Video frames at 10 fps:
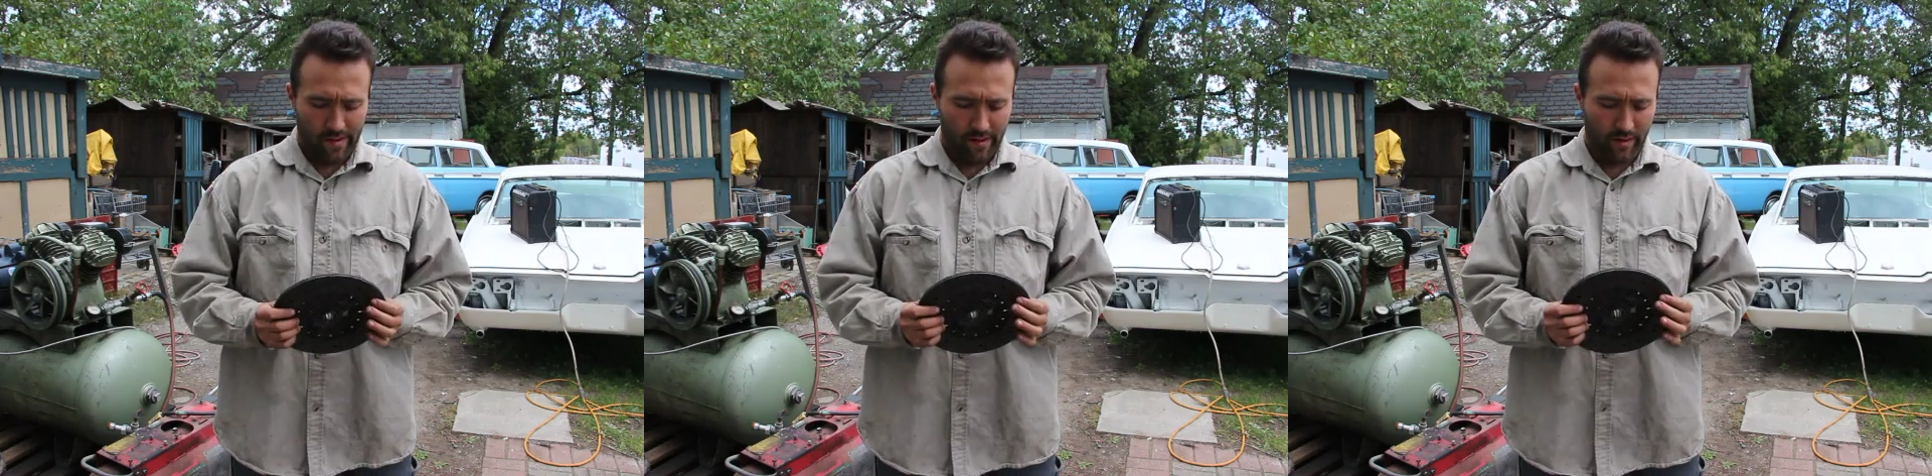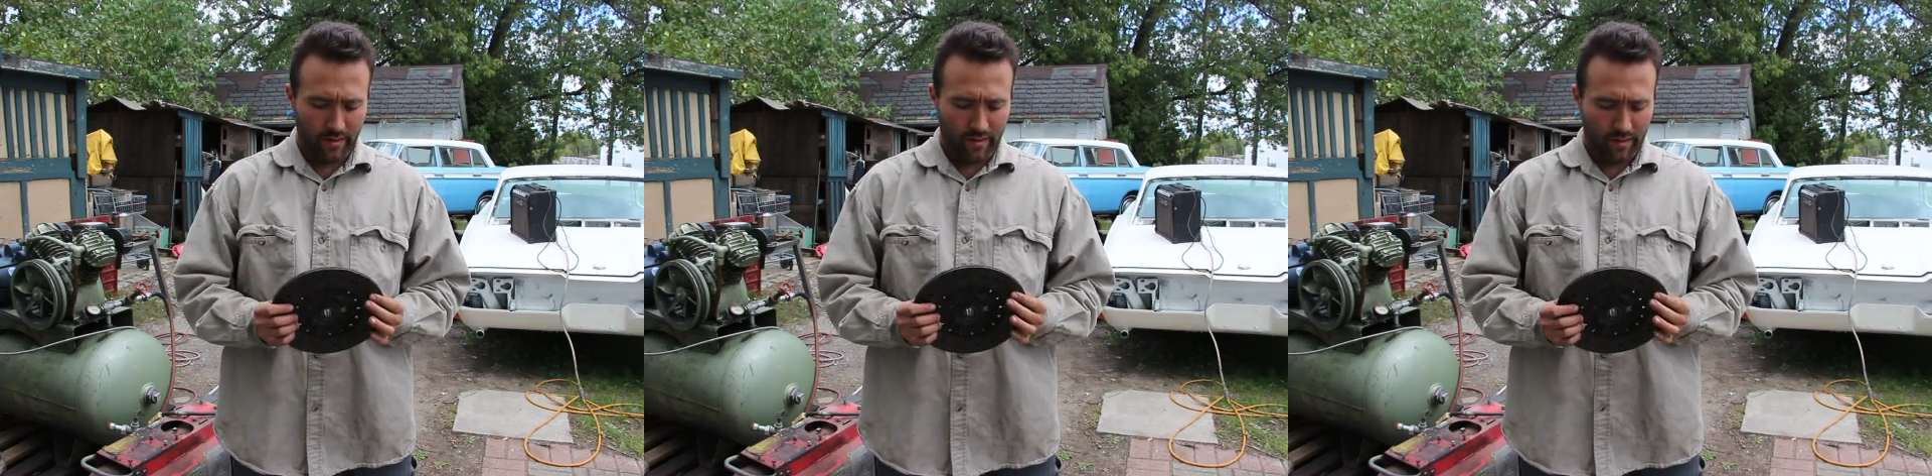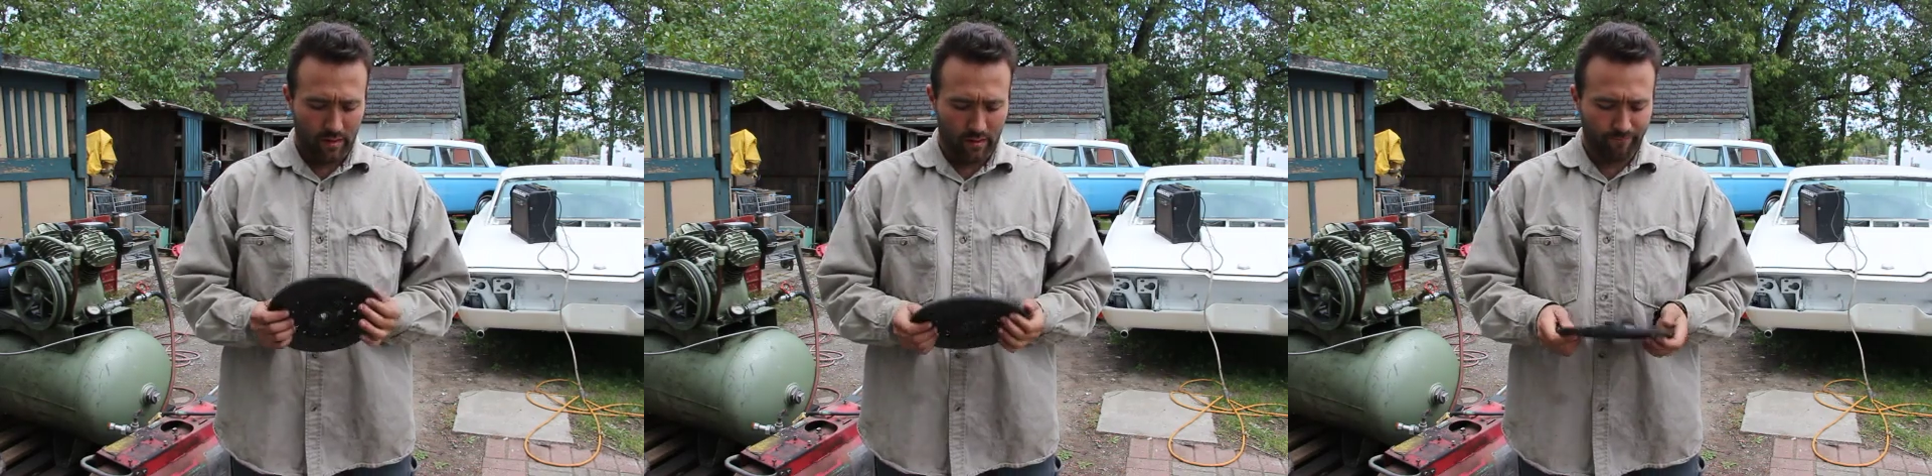And
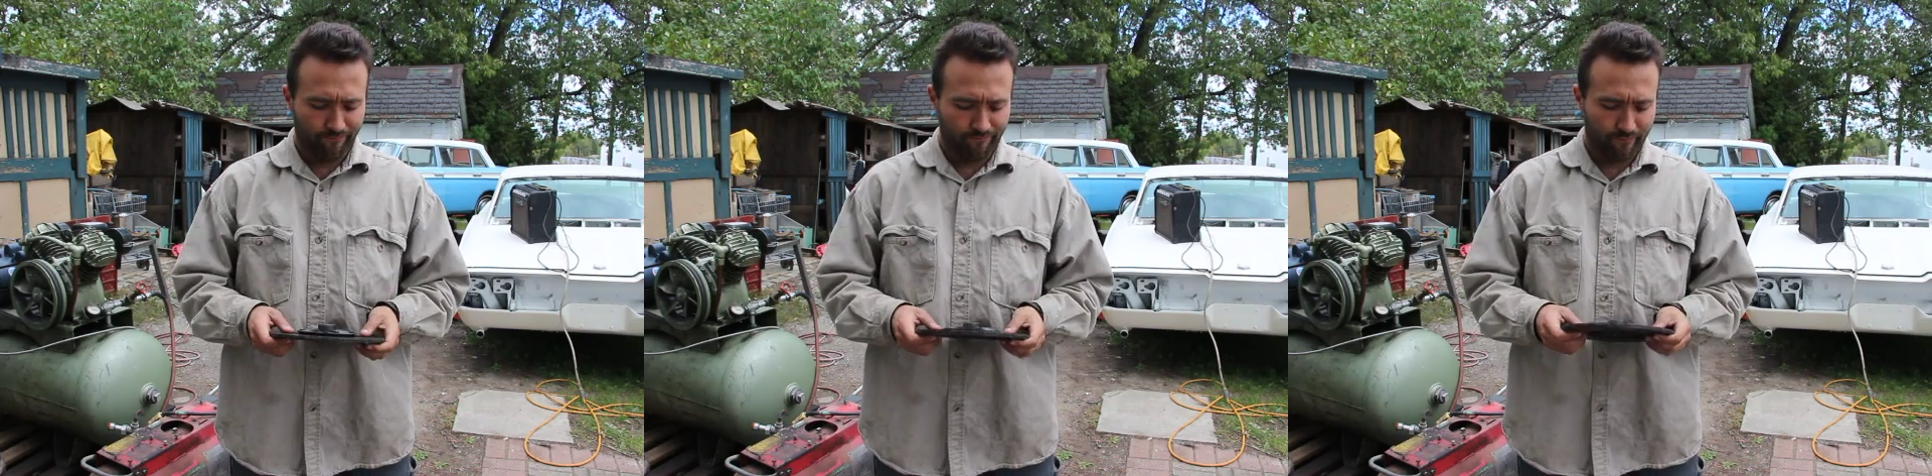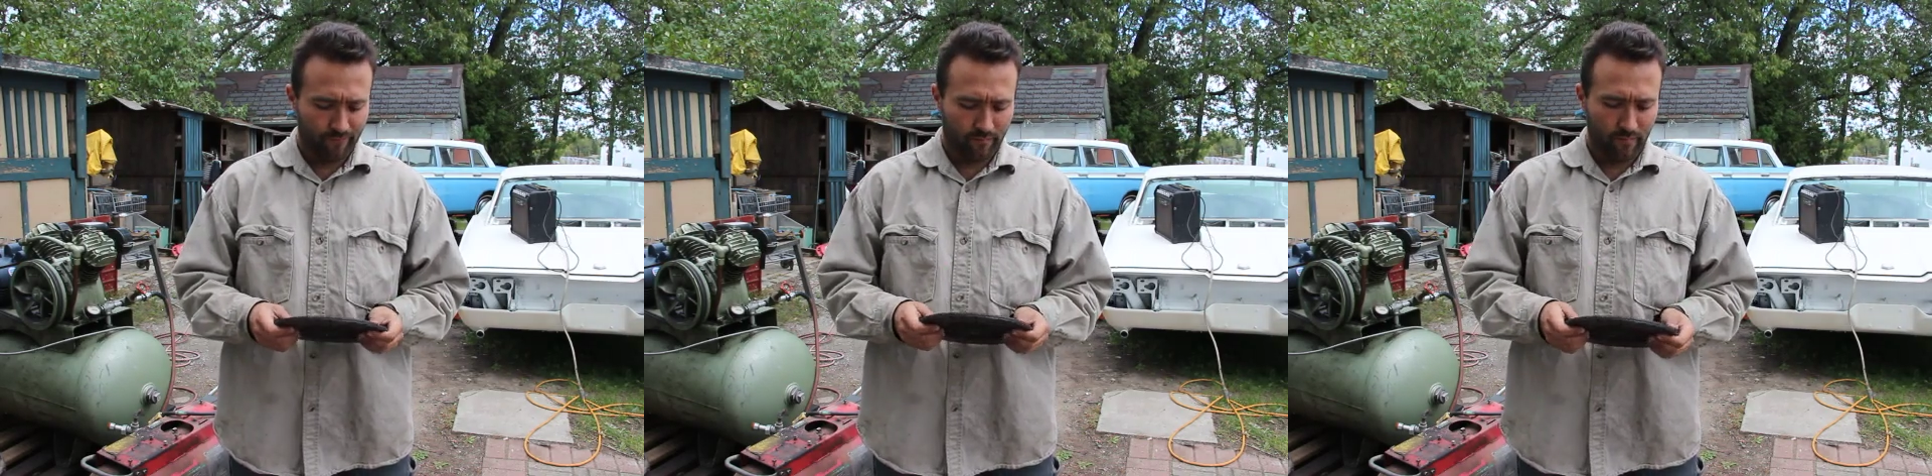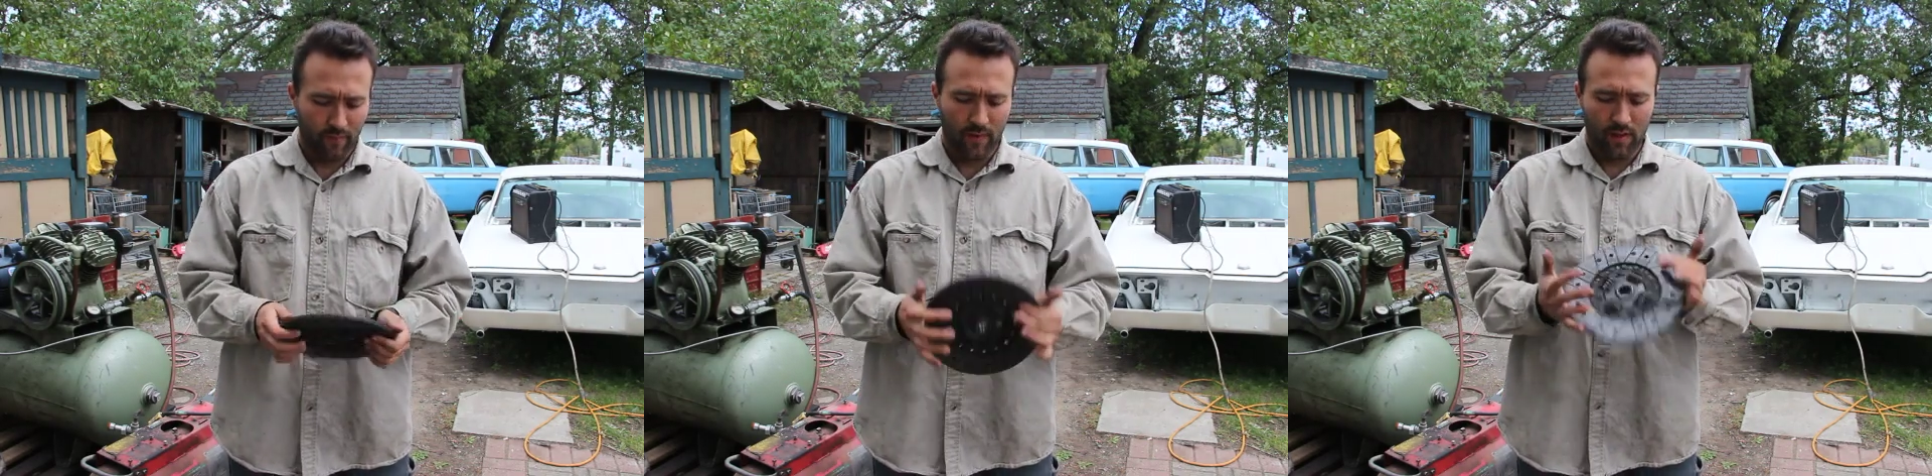the
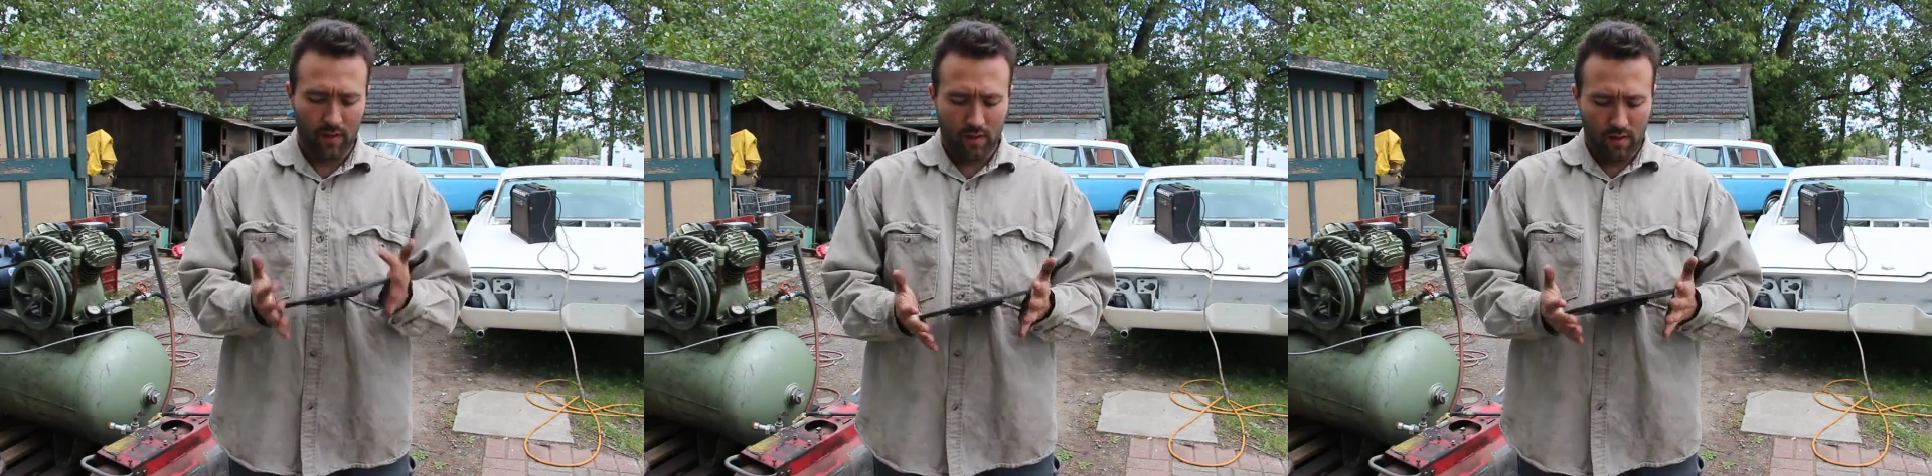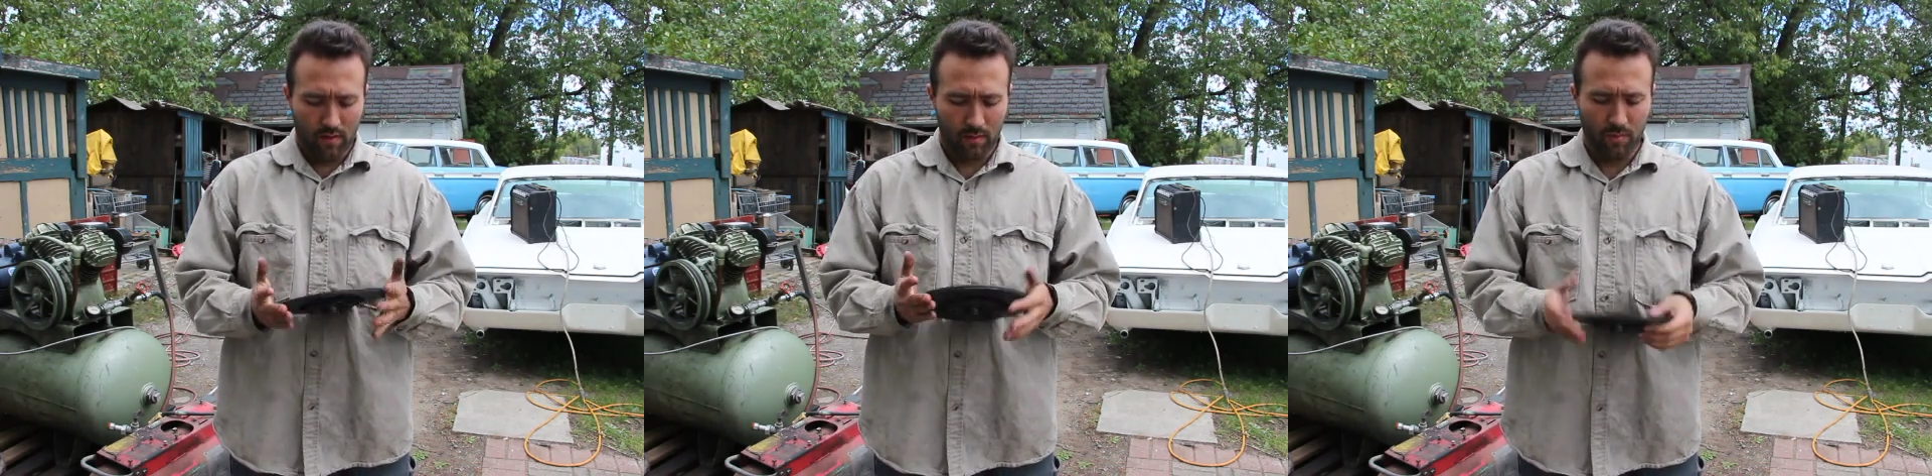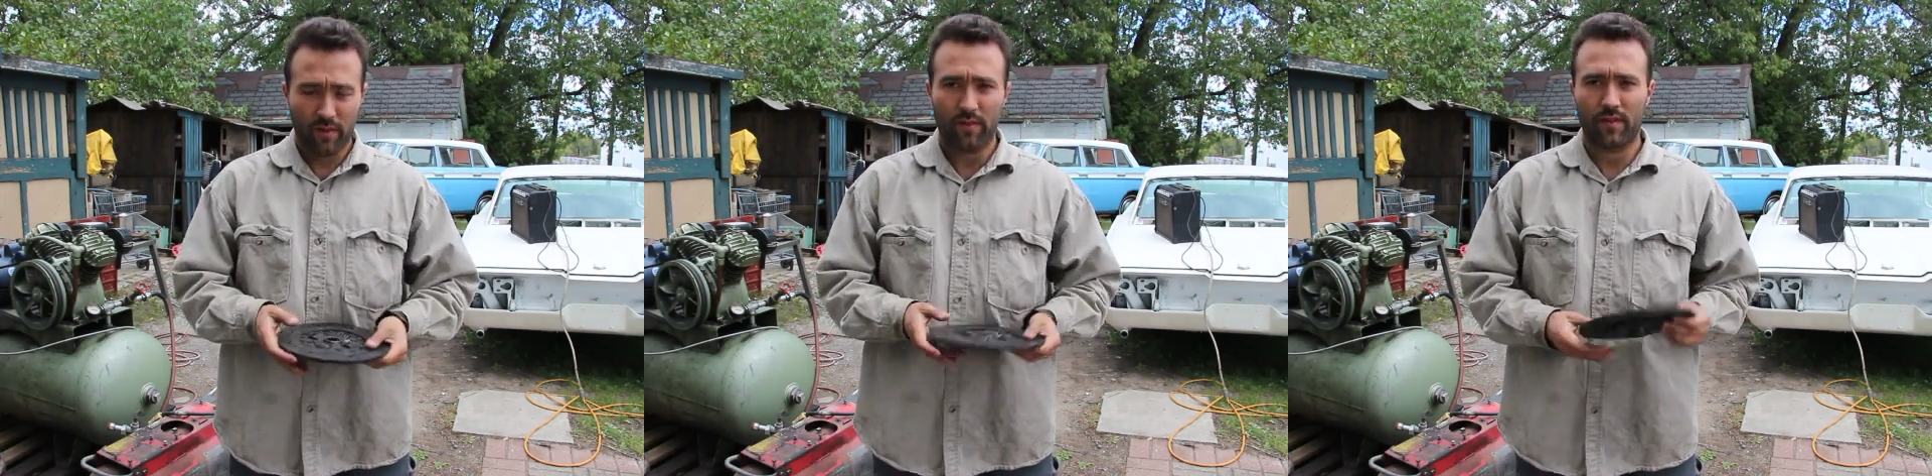
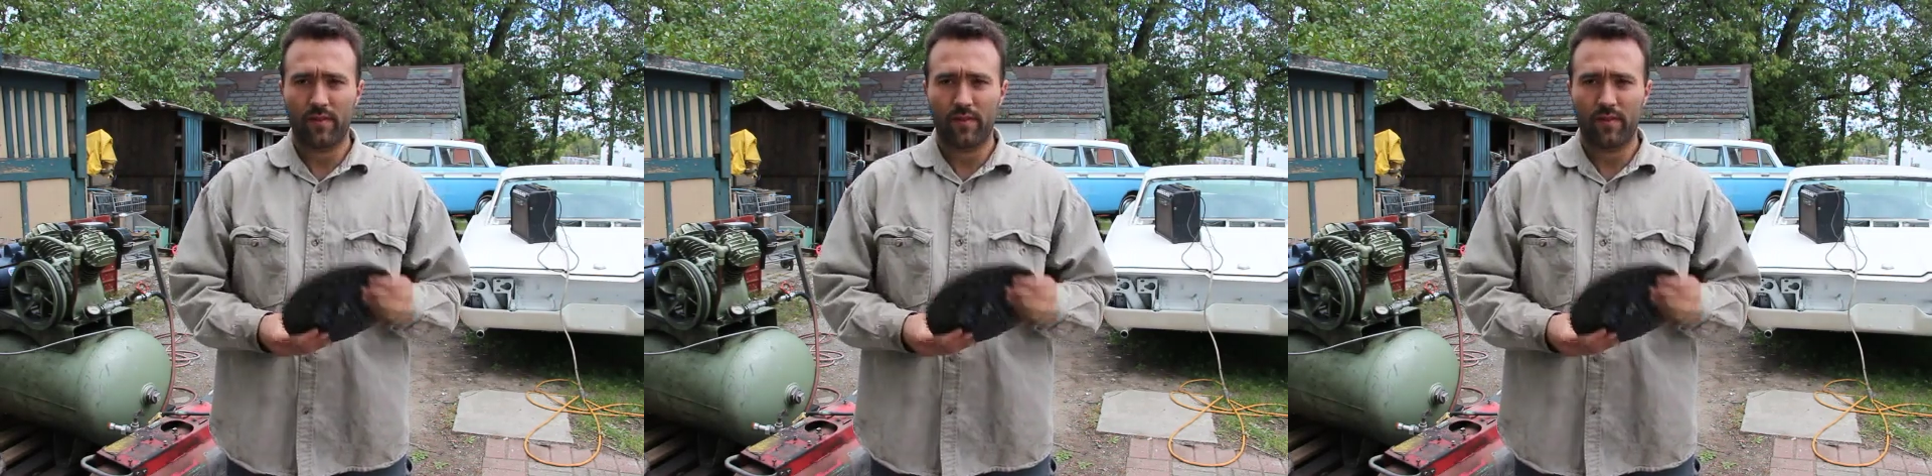previous